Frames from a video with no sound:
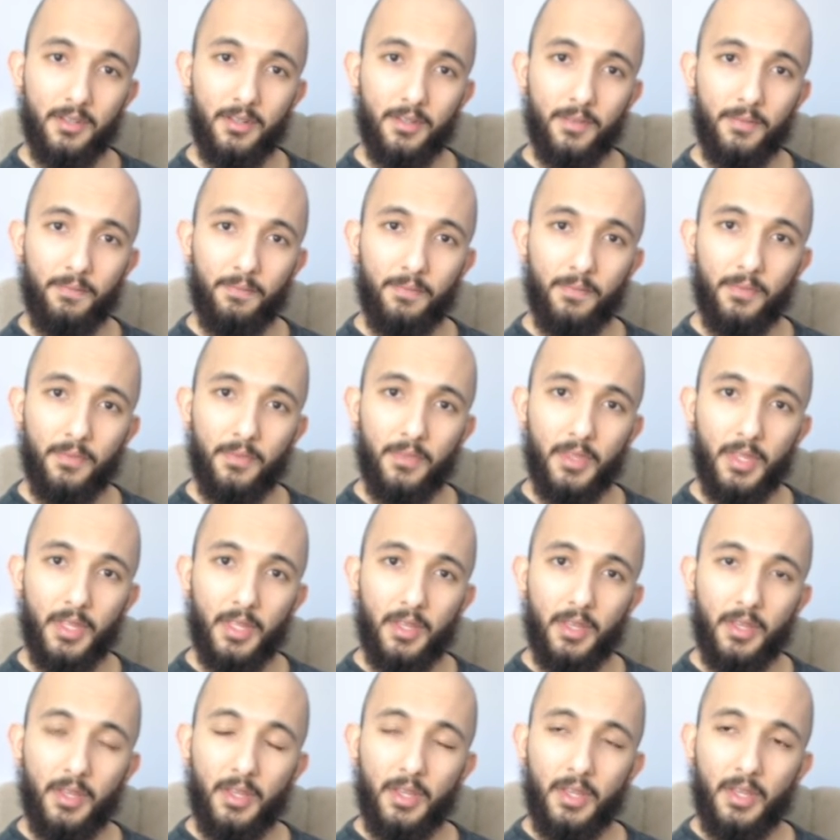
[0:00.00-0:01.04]

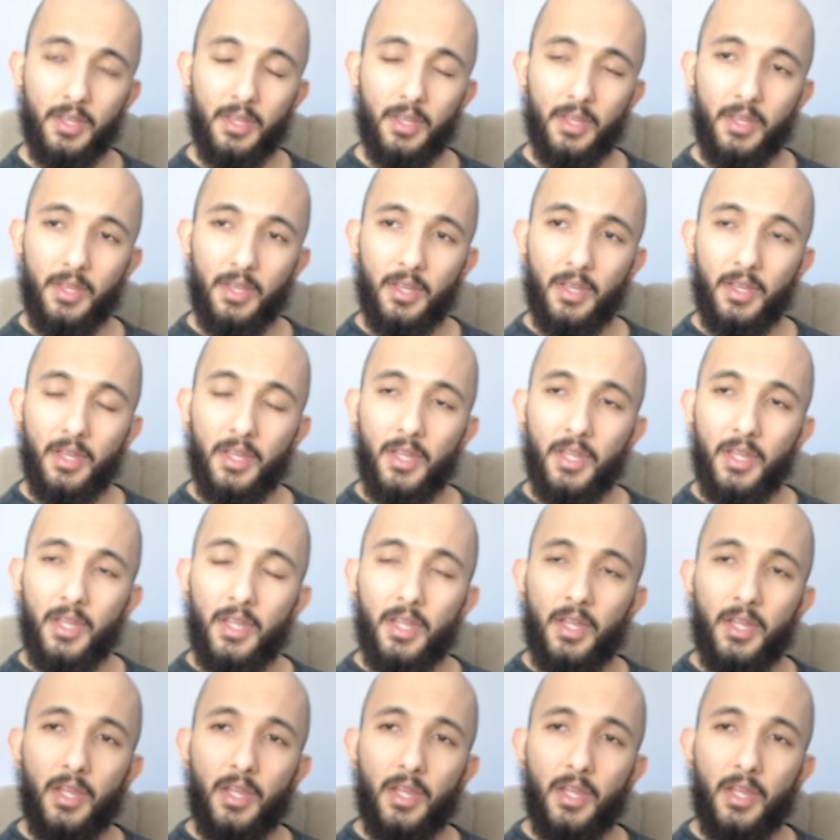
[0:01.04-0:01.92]
Nothing is said.